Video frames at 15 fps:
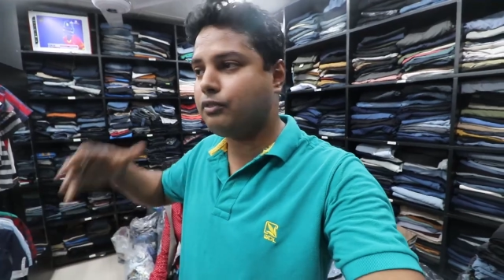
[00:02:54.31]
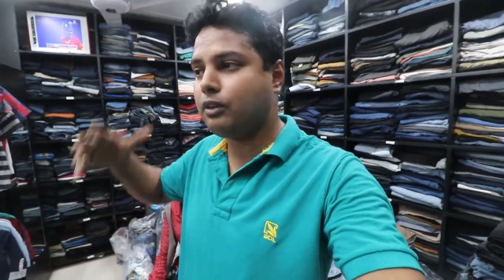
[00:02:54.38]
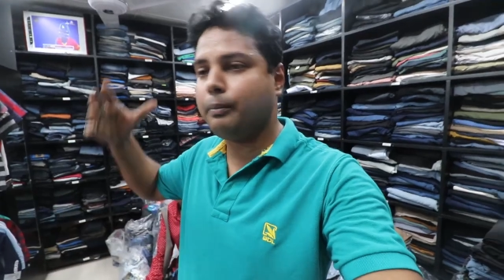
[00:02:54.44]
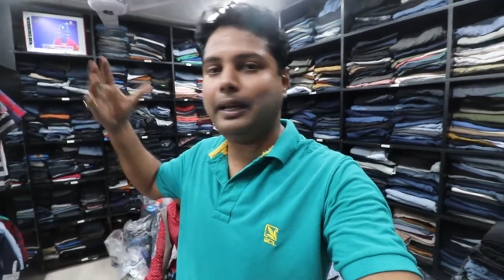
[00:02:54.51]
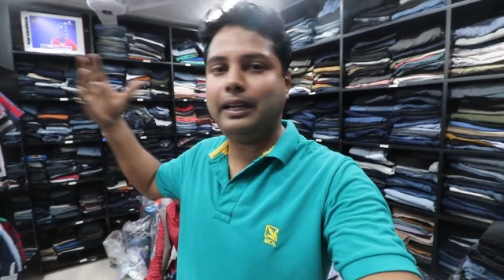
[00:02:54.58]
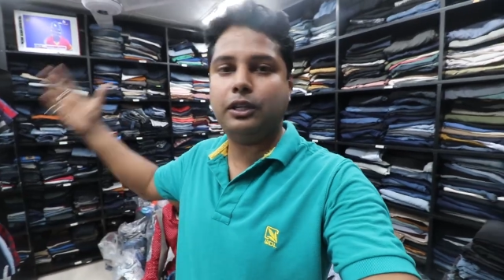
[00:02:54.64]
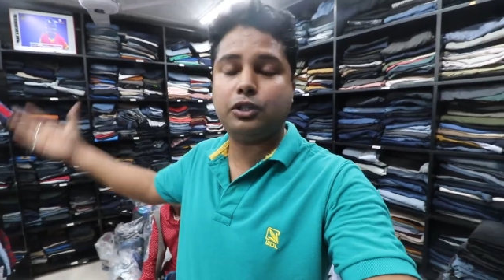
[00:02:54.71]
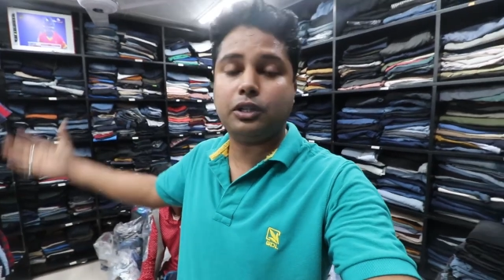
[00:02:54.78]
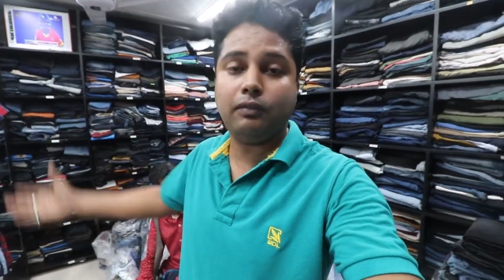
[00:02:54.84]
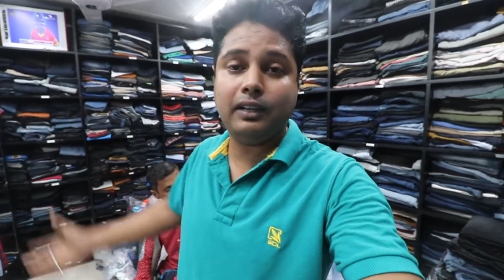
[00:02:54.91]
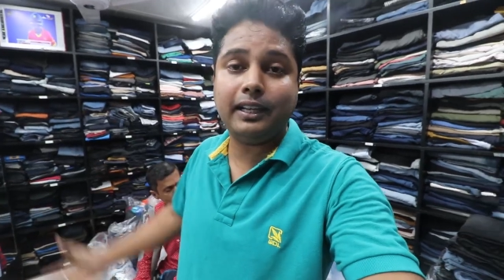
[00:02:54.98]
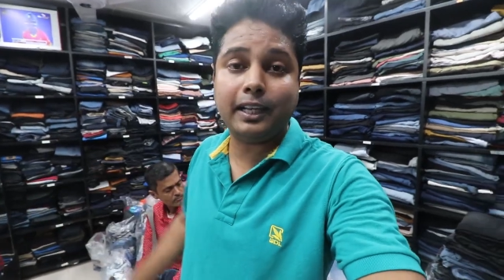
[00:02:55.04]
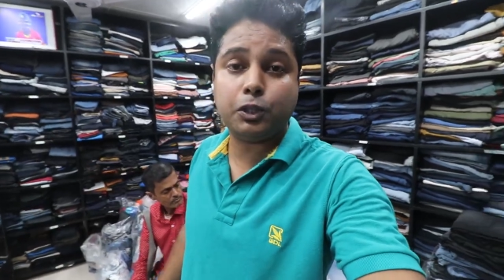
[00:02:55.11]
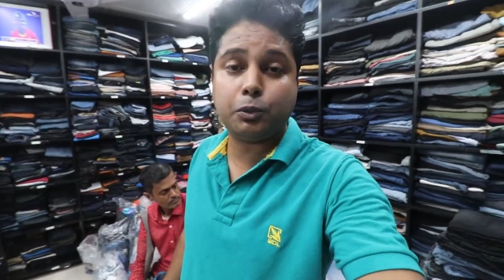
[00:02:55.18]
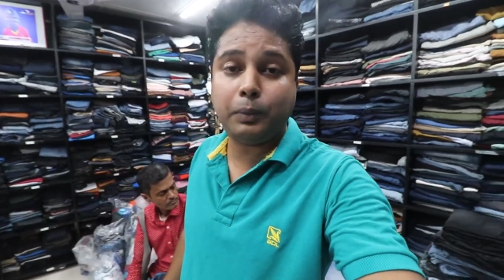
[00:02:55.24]
from any
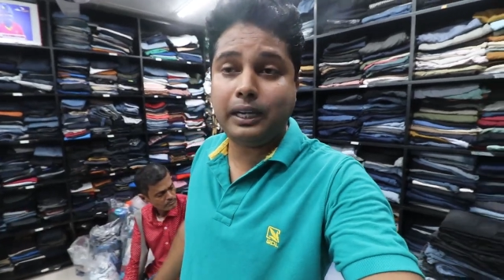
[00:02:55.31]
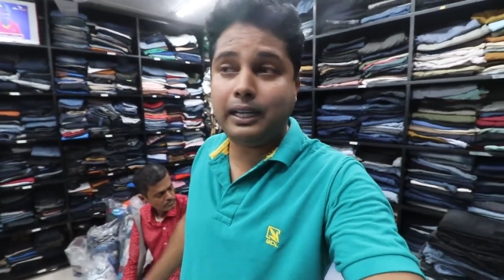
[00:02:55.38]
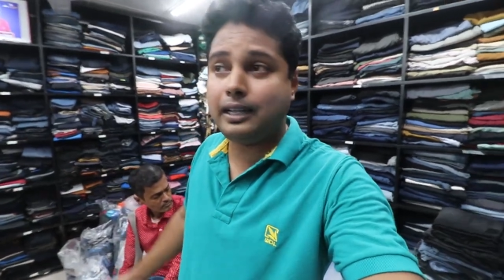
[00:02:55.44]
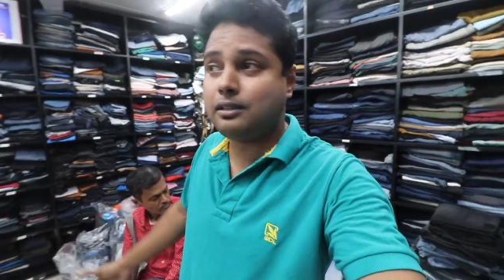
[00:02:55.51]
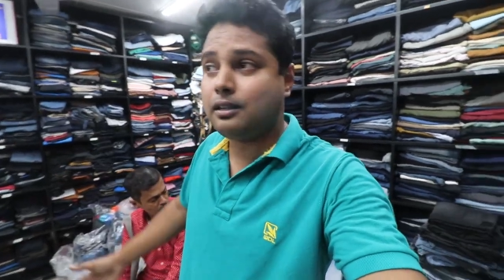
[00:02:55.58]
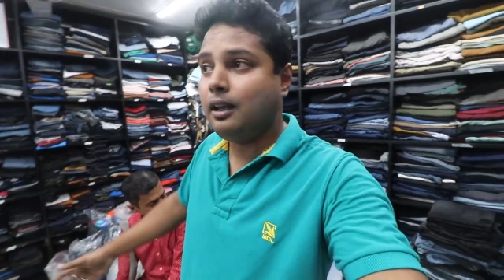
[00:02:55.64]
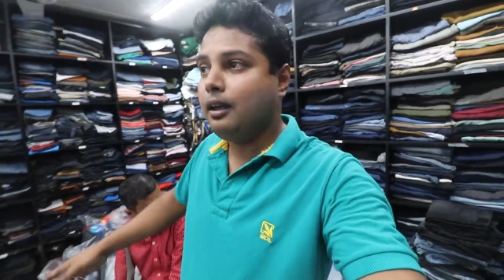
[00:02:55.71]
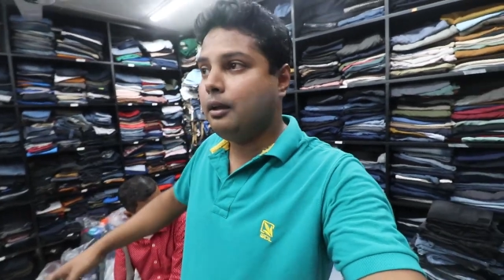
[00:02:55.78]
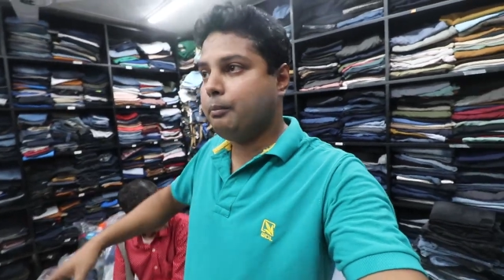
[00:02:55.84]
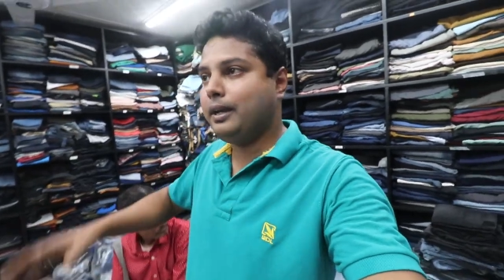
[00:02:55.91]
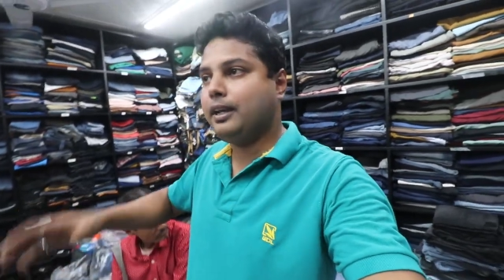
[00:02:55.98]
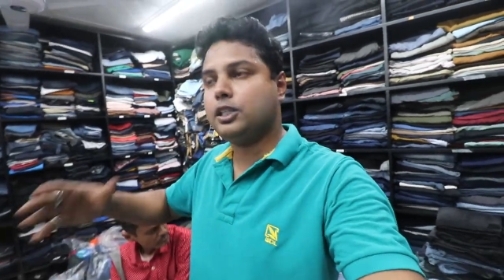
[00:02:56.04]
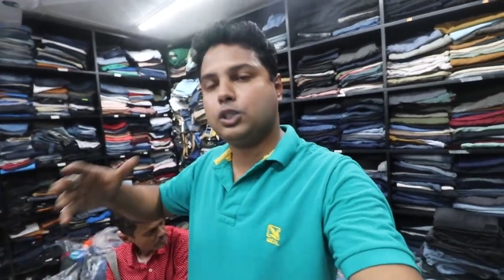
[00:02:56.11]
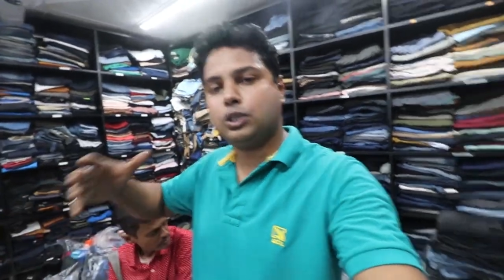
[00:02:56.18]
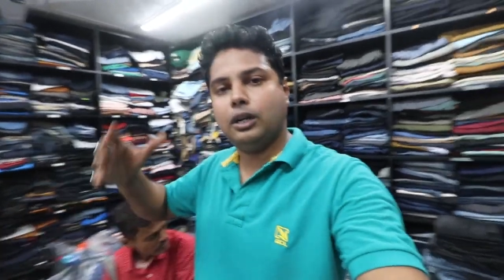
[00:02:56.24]
traveling experience,
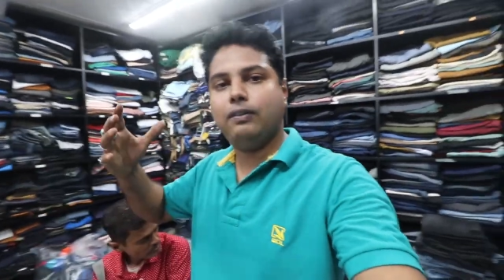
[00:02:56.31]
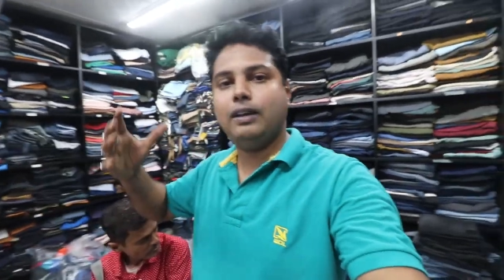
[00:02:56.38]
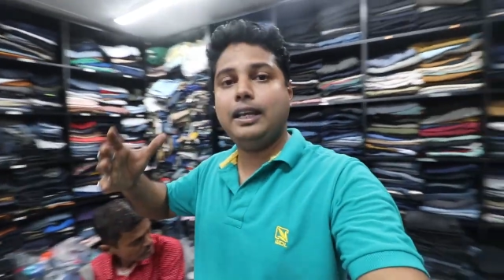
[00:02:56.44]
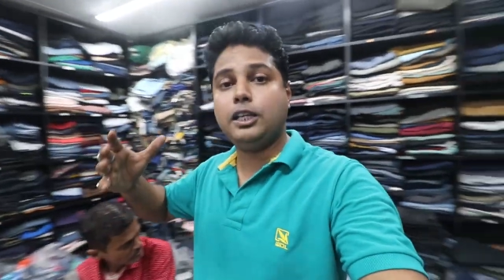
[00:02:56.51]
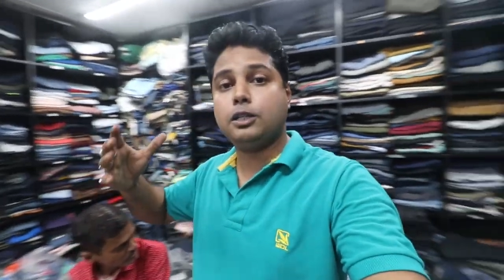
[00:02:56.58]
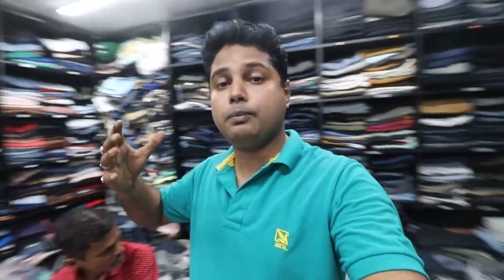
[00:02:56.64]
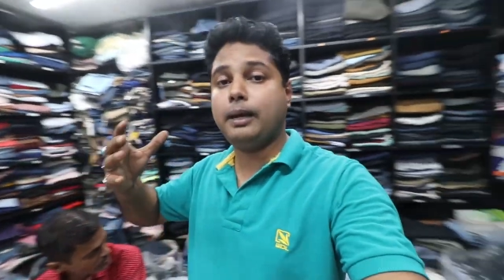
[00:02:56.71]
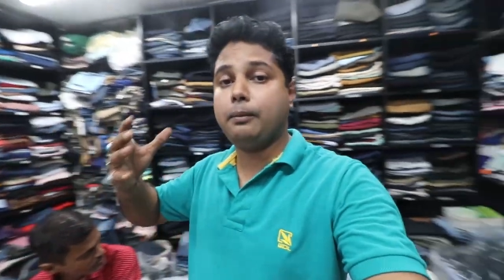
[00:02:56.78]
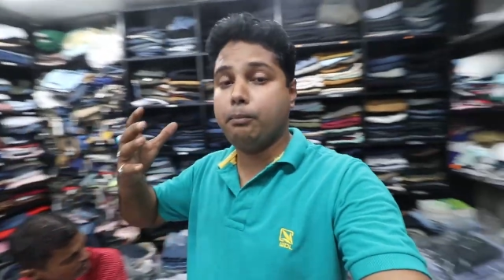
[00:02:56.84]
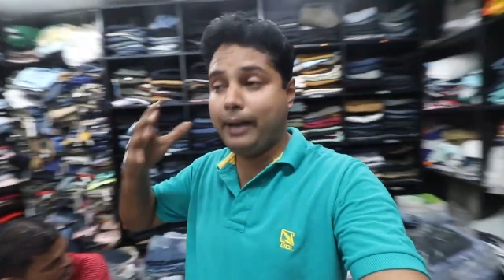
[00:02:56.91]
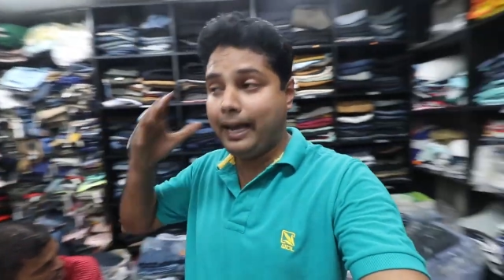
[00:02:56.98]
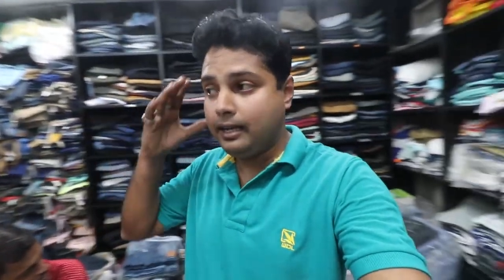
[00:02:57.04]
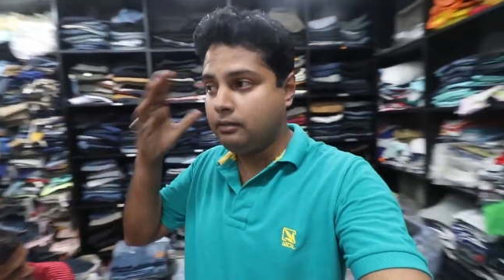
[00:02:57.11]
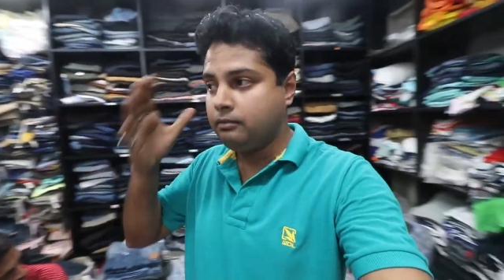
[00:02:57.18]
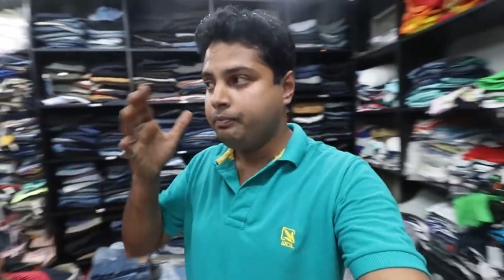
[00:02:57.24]
because traveling is my
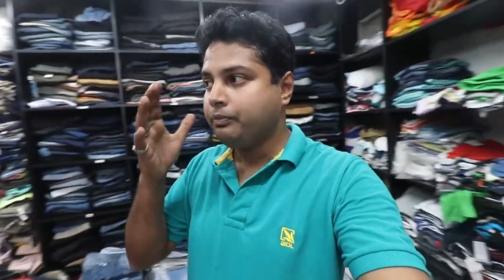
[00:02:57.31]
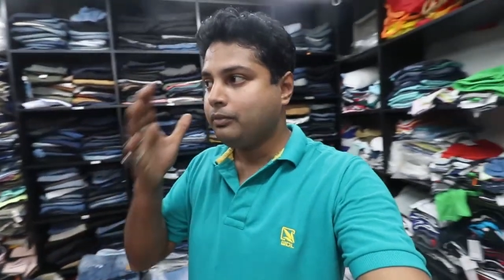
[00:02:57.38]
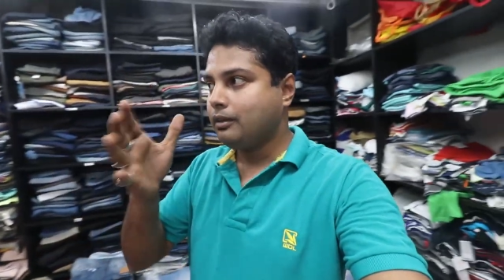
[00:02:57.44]
main,